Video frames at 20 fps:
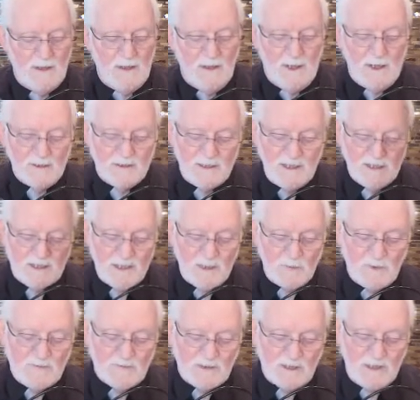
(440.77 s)
I think that
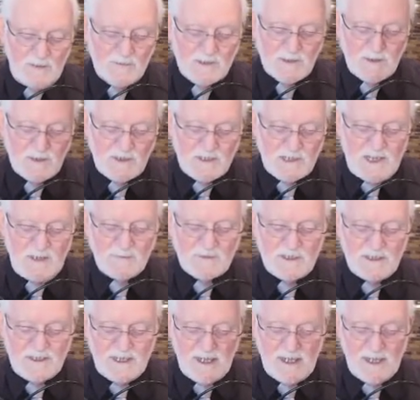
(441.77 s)
we've come to a time
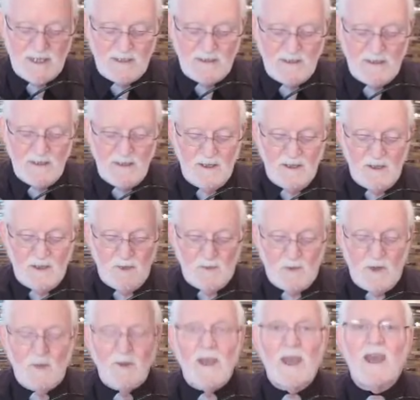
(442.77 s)
today
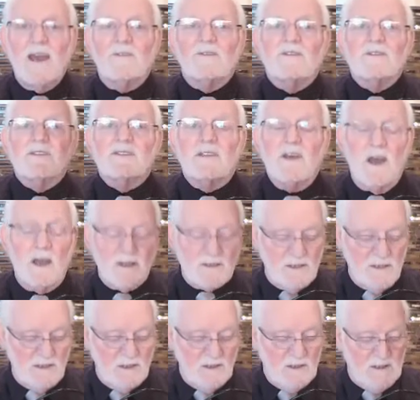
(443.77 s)
where we have to start
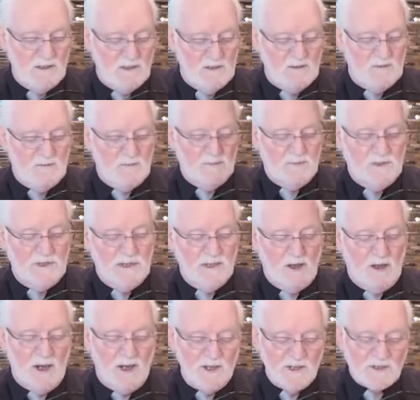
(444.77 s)
being
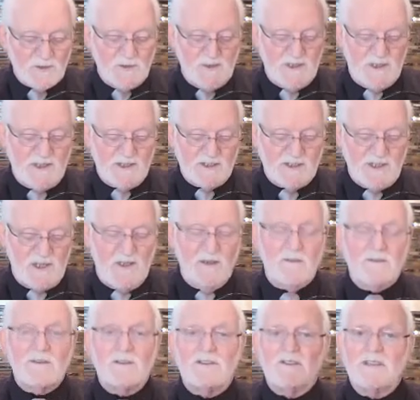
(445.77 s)
honest with
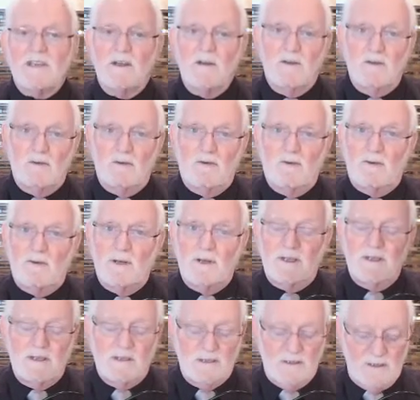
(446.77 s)
ourselves and say, Lord,
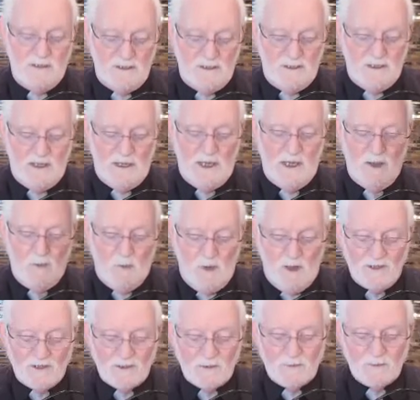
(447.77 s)
I
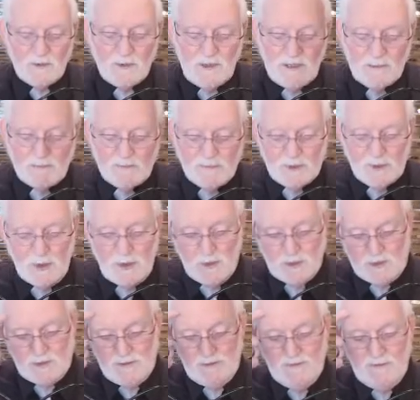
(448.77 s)
want to breathe
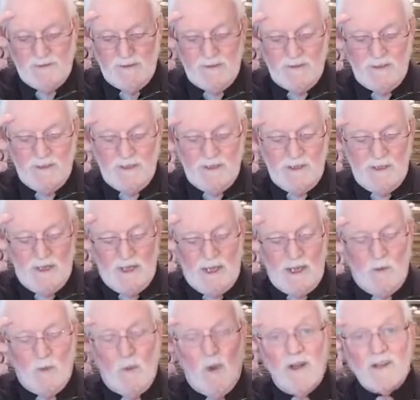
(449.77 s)
pure. I
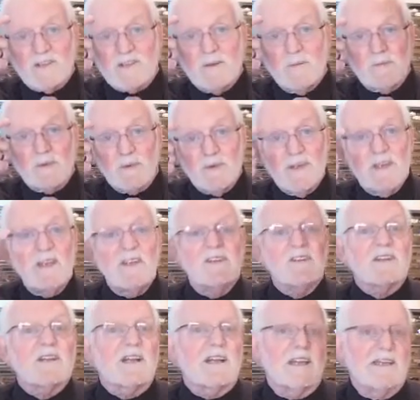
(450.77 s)
want to breathe
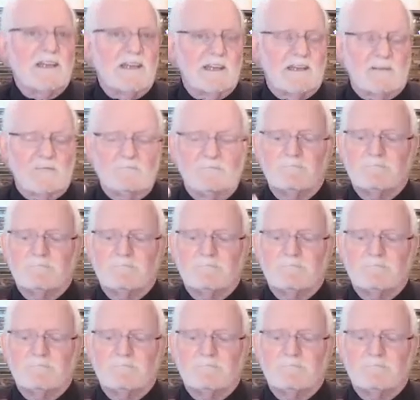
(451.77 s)
clean.